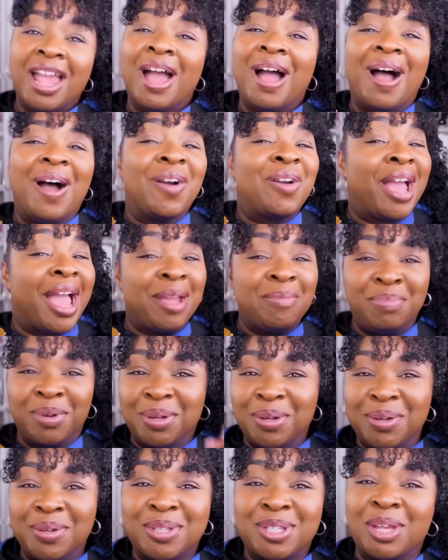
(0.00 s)
Okay,
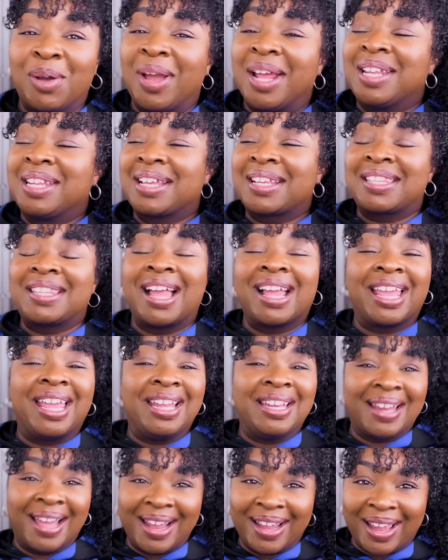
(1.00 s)
boo. So it looks like
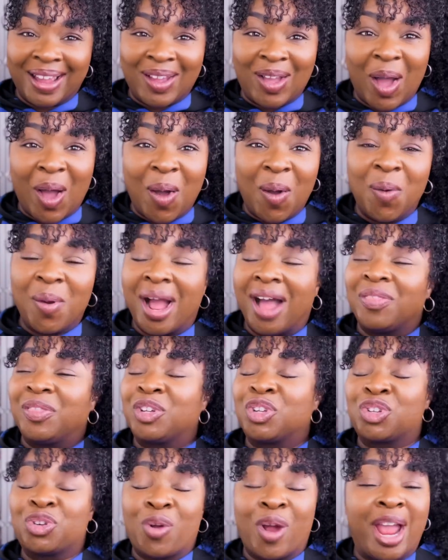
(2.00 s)
Elaine and Gold got the
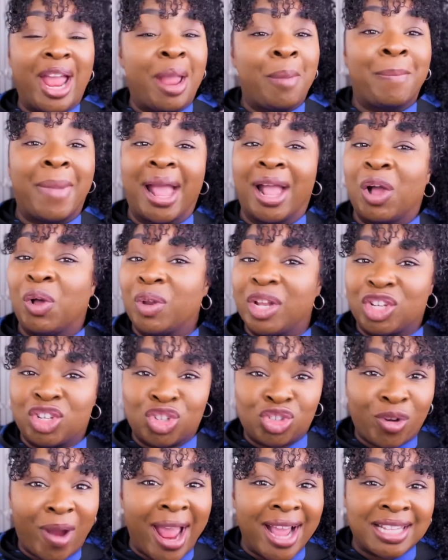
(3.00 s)
train back on its
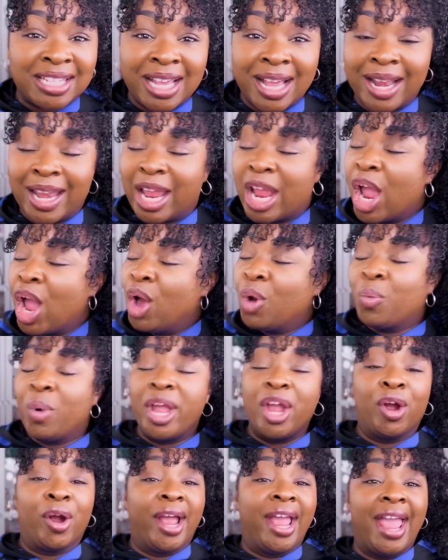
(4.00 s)
tracks, honey.
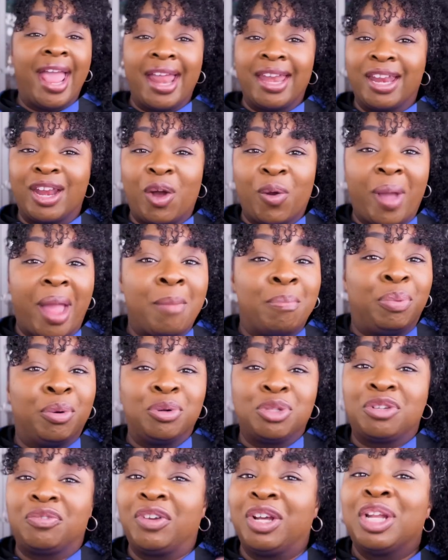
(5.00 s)
We are headed. Okay,
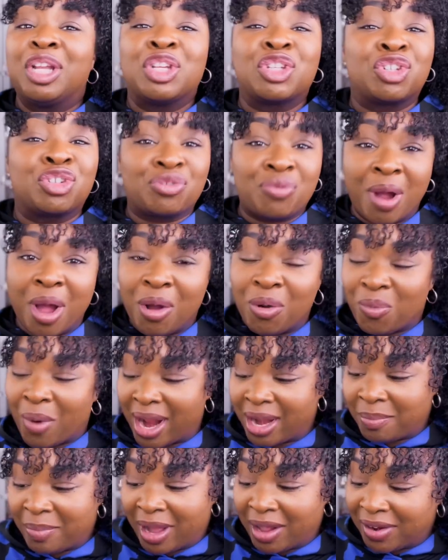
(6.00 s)
Bougieville is strong
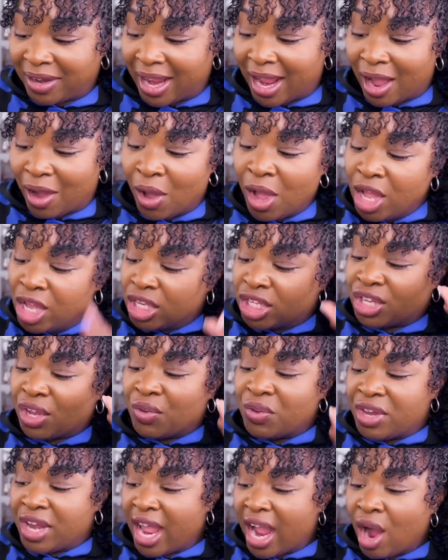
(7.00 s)
right about now.
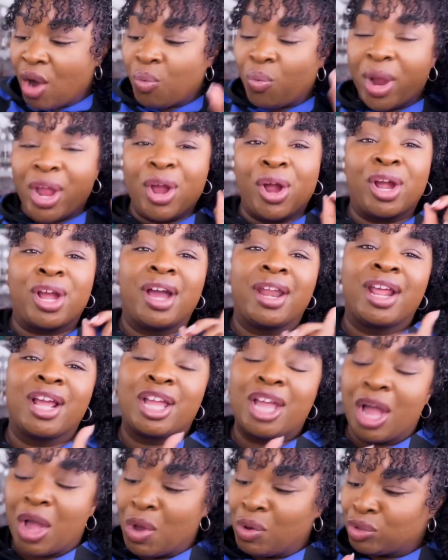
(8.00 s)
So now we are going to
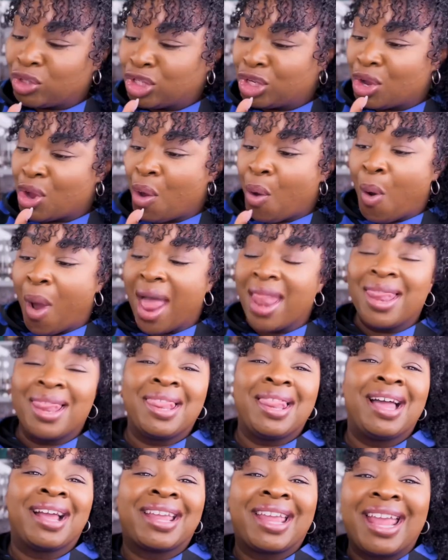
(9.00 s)
go to
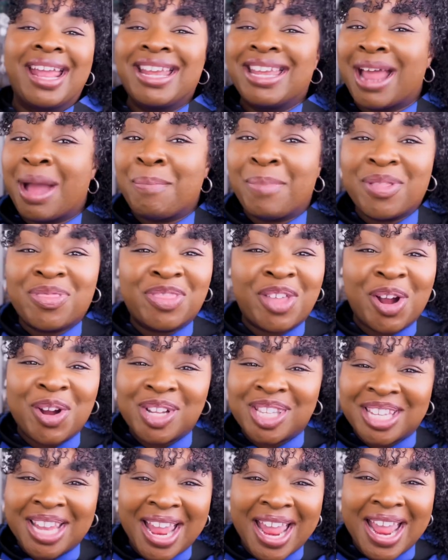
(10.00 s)
lucky number
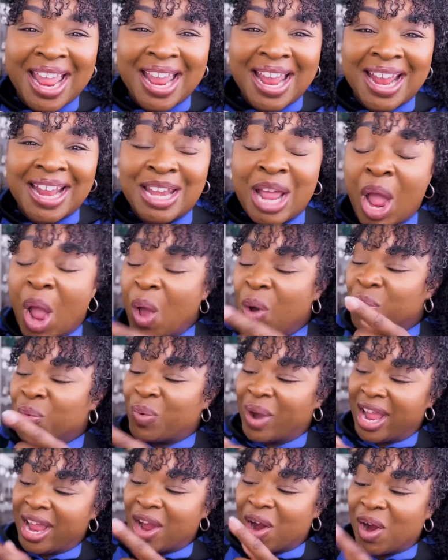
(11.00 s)
13.
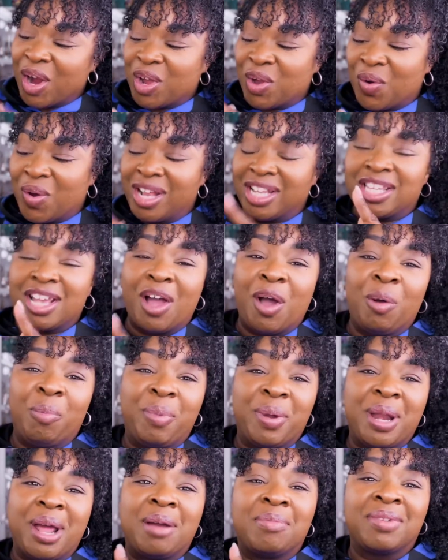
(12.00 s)
We are going to
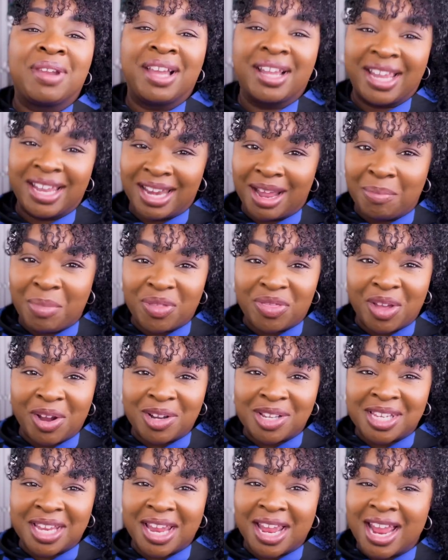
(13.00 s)
open up lucky number
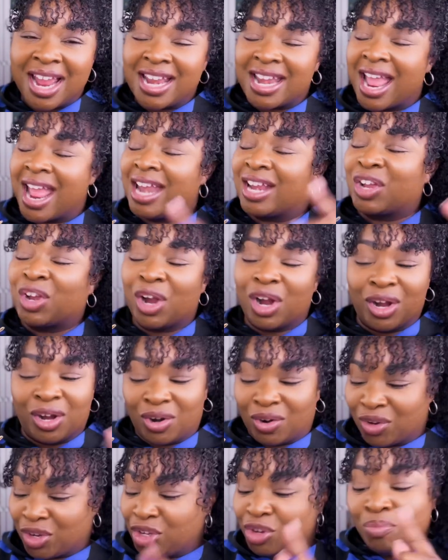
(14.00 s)
13. And
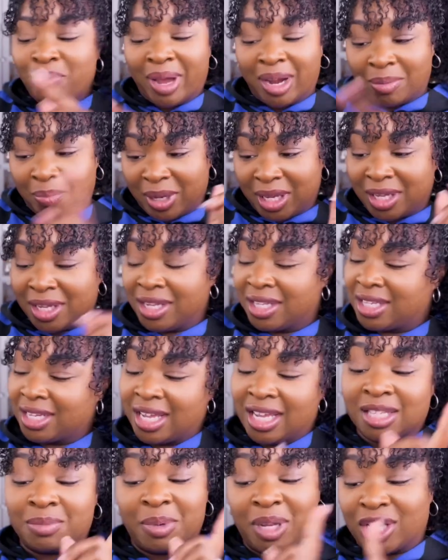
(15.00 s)
girl, you better be good
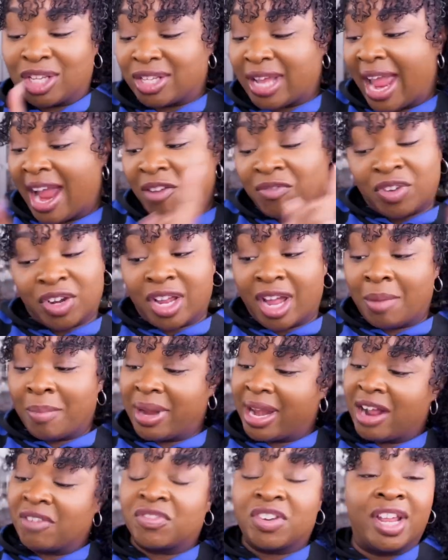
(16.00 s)
to us, because after
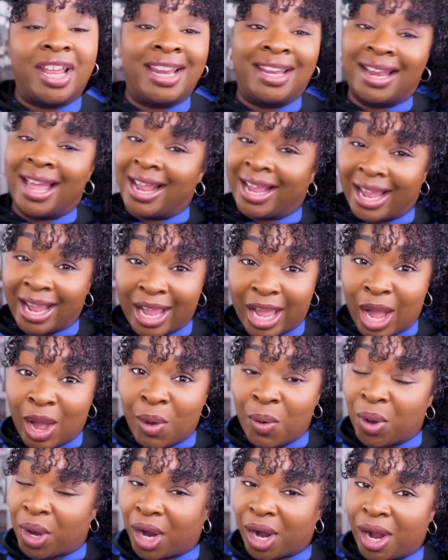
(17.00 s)
coming after Elaine and
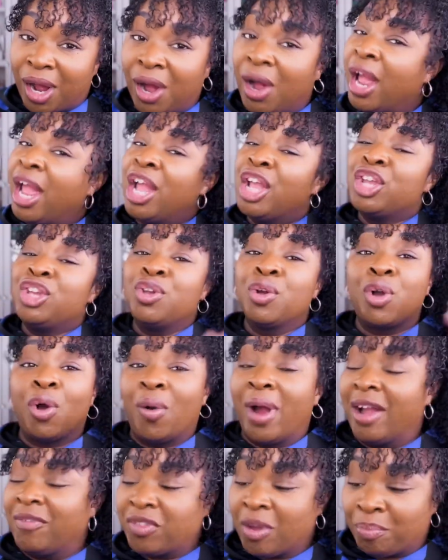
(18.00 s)
Gold, girl, you're
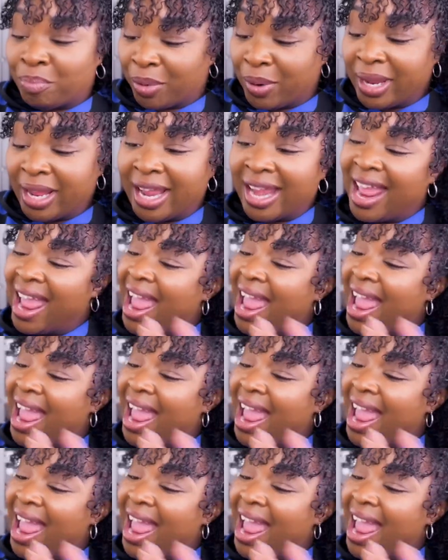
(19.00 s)
going to have to bring it.